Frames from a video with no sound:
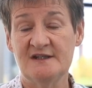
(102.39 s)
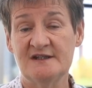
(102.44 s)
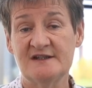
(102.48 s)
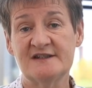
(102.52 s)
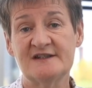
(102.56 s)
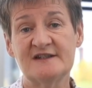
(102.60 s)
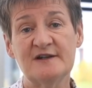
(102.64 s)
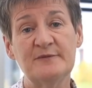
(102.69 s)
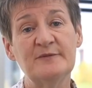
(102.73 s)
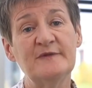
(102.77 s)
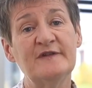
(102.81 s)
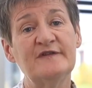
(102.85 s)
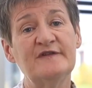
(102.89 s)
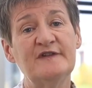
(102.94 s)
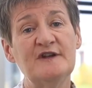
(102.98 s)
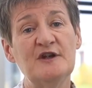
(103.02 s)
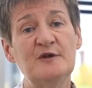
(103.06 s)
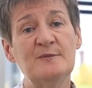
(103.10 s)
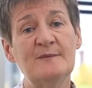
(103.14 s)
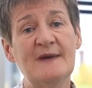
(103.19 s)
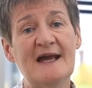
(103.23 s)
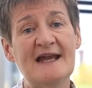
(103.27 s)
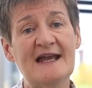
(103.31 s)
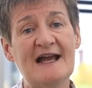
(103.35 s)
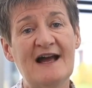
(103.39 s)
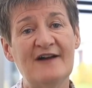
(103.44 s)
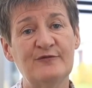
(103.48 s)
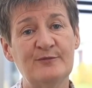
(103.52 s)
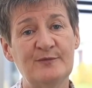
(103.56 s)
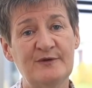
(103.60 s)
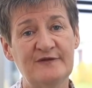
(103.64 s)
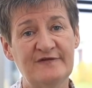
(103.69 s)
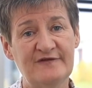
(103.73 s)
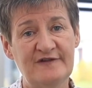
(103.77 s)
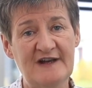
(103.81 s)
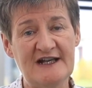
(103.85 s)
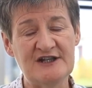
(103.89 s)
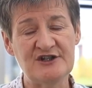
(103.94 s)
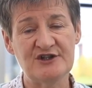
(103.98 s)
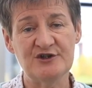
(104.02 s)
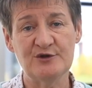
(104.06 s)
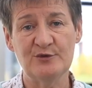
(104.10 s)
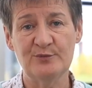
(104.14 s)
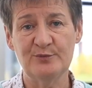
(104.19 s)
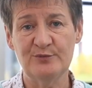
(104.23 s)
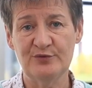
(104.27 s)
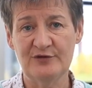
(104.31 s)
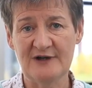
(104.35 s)
Some of you may have
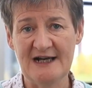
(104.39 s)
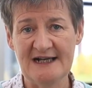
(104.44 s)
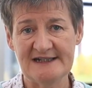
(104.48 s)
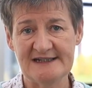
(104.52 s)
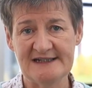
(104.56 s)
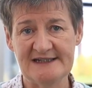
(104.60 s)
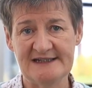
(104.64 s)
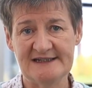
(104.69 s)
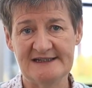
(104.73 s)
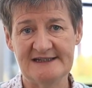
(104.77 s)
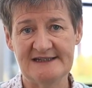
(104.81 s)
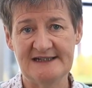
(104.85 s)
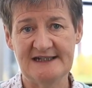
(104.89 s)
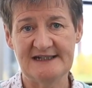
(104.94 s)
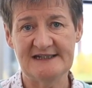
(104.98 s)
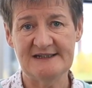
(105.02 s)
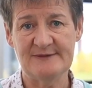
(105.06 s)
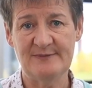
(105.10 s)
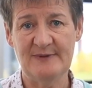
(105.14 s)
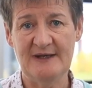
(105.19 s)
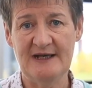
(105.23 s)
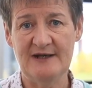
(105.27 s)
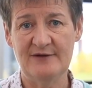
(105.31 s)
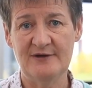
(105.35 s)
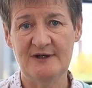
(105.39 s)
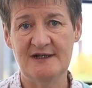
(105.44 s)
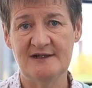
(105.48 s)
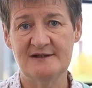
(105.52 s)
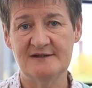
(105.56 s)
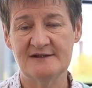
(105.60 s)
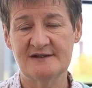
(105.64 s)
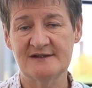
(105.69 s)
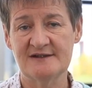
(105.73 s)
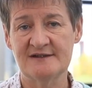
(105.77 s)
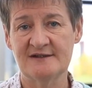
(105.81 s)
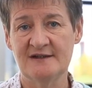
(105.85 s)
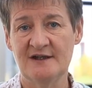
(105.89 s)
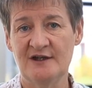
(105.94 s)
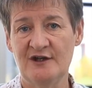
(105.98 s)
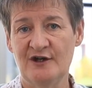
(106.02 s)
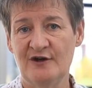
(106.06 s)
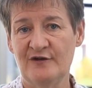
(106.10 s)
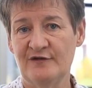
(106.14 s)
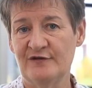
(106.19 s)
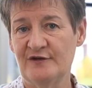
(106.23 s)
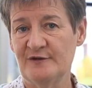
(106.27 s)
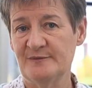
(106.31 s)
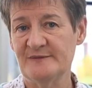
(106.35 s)
professional practice experience
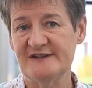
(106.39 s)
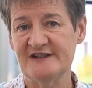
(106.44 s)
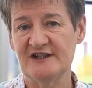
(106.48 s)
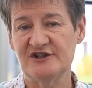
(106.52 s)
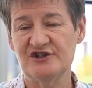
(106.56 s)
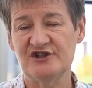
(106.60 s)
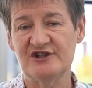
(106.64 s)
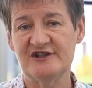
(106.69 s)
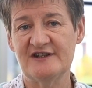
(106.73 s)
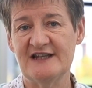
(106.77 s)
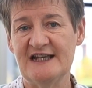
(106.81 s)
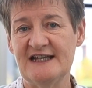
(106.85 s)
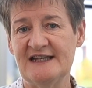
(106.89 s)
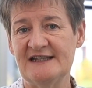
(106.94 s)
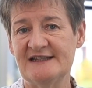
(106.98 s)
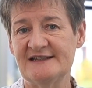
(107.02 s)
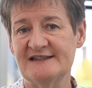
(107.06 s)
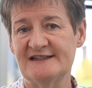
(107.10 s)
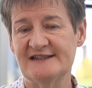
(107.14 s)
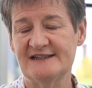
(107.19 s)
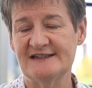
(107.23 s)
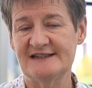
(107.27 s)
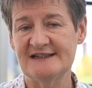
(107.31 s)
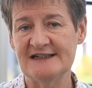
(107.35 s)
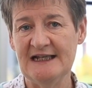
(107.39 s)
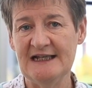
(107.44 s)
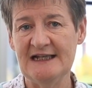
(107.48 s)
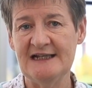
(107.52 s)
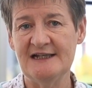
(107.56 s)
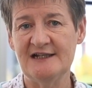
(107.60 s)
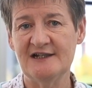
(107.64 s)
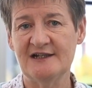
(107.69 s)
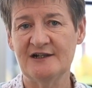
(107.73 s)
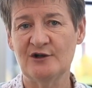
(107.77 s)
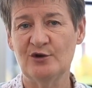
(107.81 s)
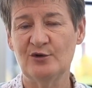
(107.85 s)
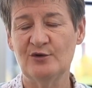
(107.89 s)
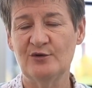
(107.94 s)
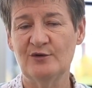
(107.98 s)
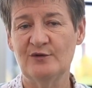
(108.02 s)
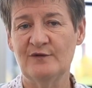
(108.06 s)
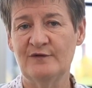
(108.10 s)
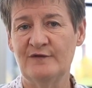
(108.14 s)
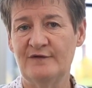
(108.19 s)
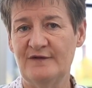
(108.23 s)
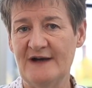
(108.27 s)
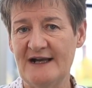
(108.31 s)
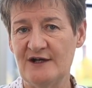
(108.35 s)
from such things as
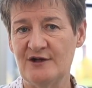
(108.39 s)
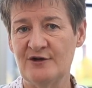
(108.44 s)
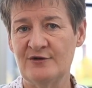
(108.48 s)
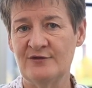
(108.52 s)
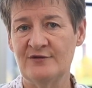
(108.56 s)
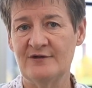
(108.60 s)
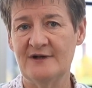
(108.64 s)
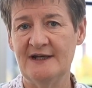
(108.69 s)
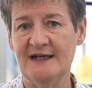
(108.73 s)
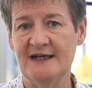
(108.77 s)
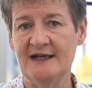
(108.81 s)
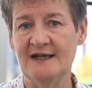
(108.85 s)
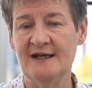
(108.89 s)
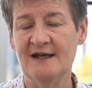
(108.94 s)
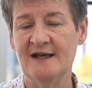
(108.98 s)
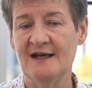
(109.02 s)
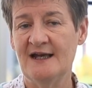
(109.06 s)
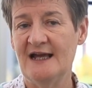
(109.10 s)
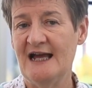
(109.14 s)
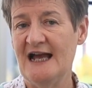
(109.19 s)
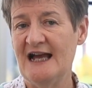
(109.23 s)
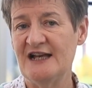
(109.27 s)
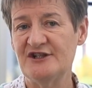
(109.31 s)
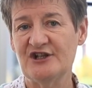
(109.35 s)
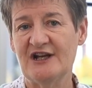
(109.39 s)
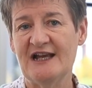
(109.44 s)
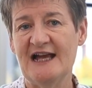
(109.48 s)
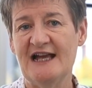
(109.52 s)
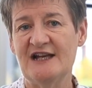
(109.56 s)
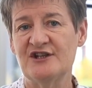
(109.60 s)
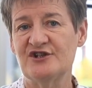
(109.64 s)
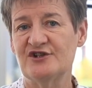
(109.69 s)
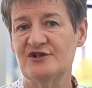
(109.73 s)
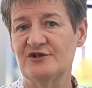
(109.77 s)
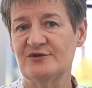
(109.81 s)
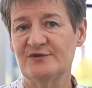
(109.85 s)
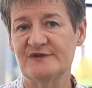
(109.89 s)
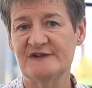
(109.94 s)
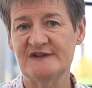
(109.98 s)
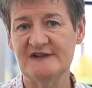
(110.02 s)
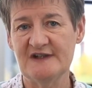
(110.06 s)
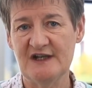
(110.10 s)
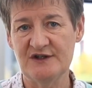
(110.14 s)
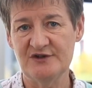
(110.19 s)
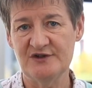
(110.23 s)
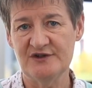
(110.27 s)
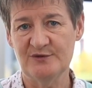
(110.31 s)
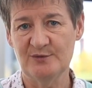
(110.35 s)
clinical, veterinary, educational,
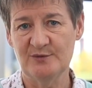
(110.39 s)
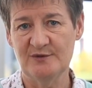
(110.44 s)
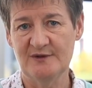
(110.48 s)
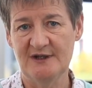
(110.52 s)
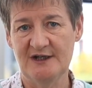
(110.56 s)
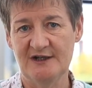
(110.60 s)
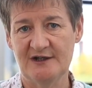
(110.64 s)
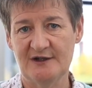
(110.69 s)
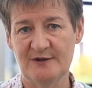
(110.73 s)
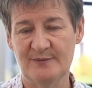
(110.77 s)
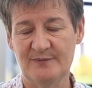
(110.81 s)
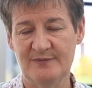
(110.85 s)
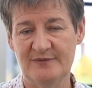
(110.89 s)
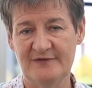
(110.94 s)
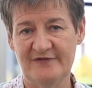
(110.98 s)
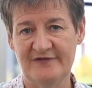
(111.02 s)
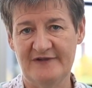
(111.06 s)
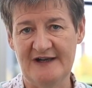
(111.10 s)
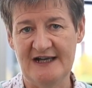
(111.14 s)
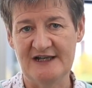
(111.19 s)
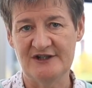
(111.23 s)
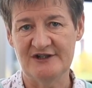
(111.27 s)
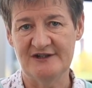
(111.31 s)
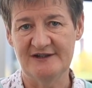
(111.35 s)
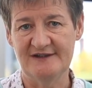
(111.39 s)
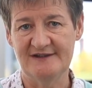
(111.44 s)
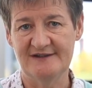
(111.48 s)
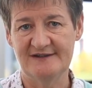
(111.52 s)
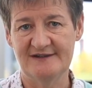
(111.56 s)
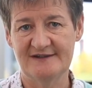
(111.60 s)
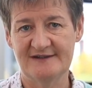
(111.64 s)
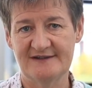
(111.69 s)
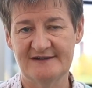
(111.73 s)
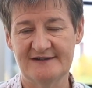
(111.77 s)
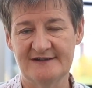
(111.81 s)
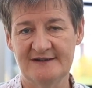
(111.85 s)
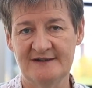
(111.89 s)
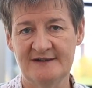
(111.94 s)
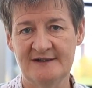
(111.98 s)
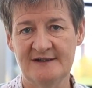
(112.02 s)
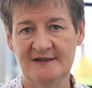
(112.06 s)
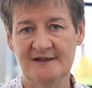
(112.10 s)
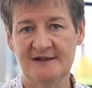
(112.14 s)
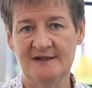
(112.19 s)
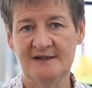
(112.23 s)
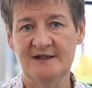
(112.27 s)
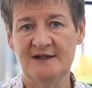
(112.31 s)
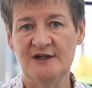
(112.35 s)
social work professions.
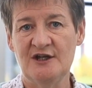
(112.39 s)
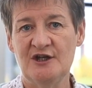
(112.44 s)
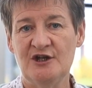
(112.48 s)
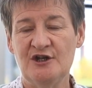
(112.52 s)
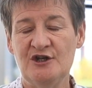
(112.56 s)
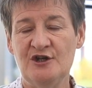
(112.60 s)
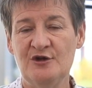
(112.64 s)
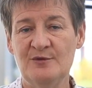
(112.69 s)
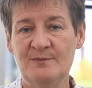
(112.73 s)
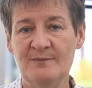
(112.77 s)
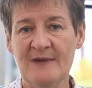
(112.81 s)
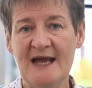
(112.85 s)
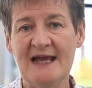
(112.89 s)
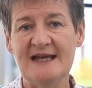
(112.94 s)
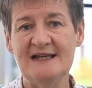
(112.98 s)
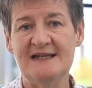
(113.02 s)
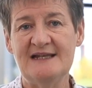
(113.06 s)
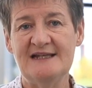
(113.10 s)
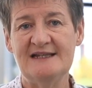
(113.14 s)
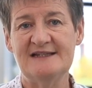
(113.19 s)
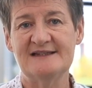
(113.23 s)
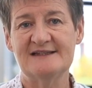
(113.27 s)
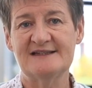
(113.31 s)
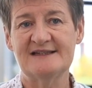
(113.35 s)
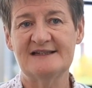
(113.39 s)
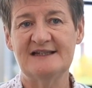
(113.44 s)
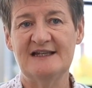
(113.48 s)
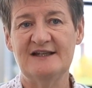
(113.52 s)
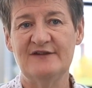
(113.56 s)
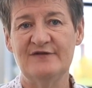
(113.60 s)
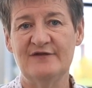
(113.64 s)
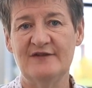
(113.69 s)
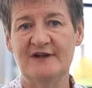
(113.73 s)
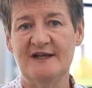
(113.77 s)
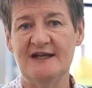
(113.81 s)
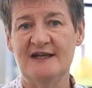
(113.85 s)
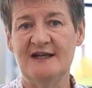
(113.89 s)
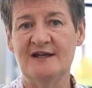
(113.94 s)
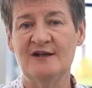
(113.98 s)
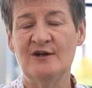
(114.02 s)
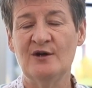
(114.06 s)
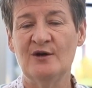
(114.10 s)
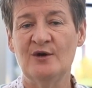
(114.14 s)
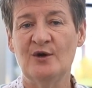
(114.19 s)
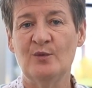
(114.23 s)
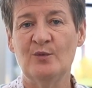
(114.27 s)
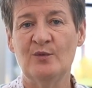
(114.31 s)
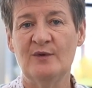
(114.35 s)
You may need a CV
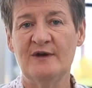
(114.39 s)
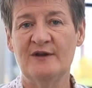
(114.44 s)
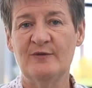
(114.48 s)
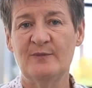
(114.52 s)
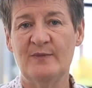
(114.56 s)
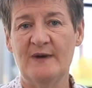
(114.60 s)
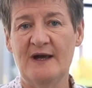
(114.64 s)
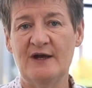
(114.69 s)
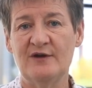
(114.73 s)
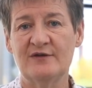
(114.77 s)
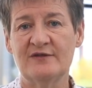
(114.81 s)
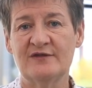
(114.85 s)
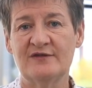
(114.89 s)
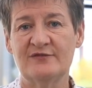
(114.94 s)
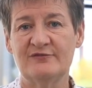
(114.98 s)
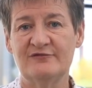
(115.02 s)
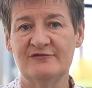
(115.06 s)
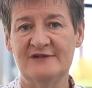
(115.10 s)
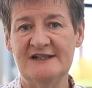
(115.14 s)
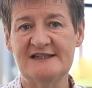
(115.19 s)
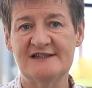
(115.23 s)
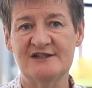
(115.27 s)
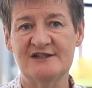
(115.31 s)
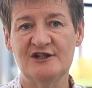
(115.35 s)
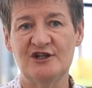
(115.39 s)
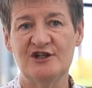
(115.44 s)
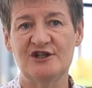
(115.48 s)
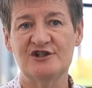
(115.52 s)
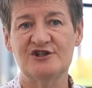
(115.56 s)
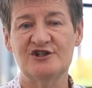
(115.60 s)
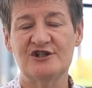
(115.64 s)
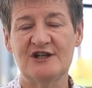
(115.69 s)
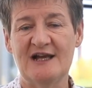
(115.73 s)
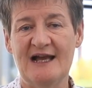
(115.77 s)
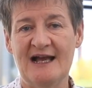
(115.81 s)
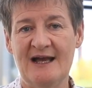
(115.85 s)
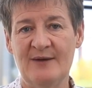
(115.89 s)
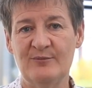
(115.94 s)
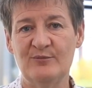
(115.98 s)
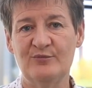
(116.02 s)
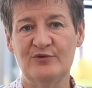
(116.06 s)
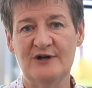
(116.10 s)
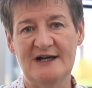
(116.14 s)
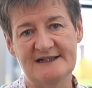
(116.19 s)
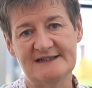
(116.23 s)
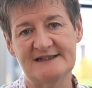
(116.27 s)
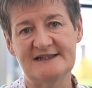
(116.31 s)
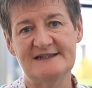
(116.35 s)
with both research and
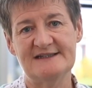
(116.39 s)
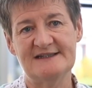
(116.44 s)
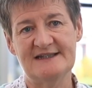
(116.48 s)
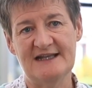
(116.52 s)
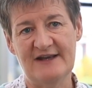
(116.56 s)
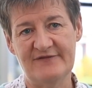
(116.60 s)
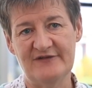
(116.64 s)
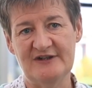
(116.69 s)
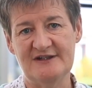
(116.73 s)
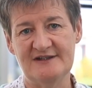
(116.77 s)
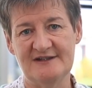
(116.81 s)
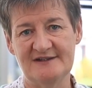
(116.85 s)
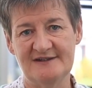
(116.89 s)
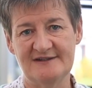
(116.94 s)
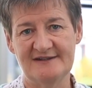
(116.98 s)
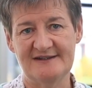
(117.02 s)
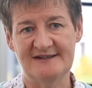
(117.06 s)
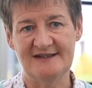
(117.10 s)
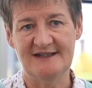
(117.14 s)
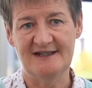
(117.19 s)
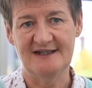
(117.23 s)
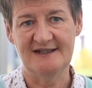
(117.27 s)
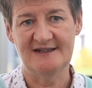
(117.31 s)
practice evidence in